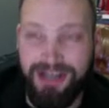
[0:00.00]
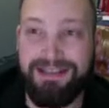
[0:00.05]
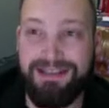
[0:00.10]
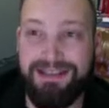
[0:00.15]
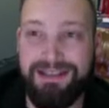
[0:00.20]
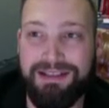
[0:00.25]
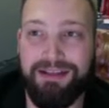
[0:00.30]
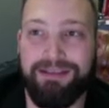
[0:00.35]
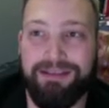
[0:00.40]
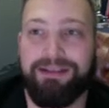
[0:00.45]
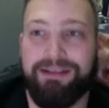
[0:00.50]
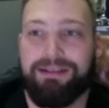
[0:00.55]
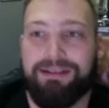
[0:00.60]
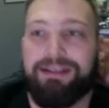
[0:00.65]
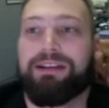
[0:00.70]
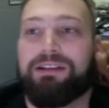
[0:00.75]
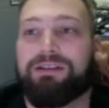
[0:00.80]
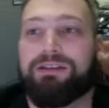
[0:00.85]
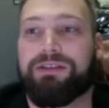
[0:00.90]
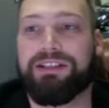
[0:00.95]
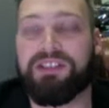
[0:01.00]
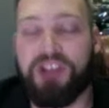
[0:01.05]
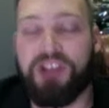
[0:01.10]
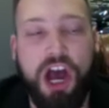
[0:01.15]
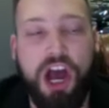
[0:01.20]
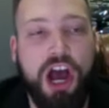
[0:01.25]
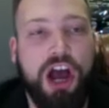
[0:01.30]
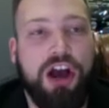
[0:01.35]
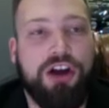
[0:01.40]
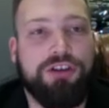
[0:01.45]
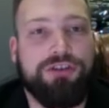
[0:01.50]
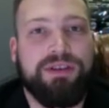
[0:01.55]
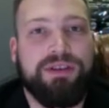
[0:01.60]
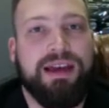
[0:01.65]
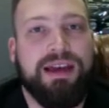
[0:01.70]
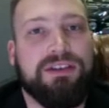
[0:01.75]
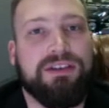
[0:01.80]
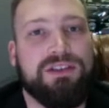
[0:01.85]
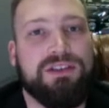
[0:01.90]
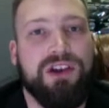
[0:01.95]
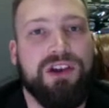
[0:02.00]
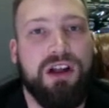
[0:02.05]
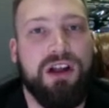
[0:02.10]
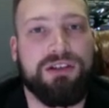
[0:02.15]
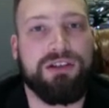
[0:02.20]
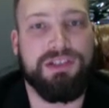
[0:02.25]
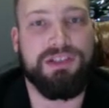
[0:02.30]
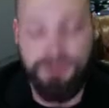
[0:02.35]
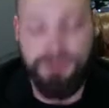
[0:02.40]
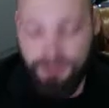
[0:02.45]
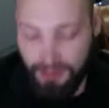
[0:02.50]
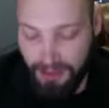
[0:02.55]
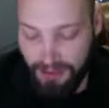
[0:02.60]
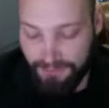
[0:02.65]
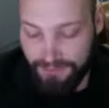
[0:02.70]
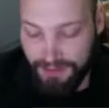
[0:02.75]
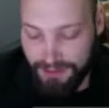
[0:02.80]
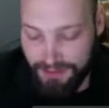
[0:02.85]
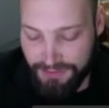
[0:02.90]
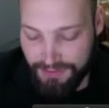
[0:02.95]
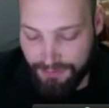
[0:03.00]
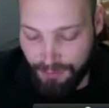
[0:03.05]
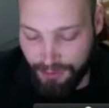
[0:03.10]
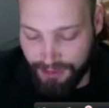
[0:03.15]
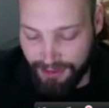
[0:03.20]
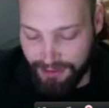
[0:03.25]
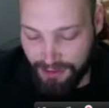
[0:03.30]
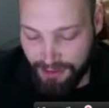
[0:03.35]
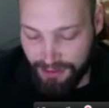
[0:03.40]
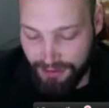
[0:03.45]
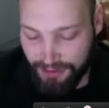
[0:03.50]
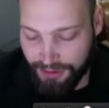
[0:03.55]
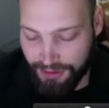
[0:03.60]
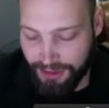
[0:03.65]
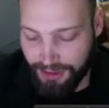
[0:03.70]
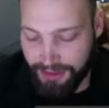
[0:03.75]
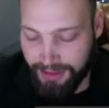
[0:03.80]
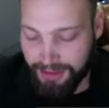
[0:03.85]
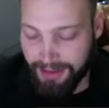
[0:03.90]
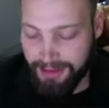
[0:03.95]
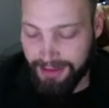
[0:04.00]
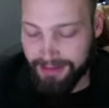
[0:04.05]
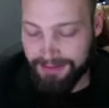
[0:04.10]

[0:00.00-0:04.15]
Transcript: it's literally increased $100,000 in 12 years. Pretty darn good.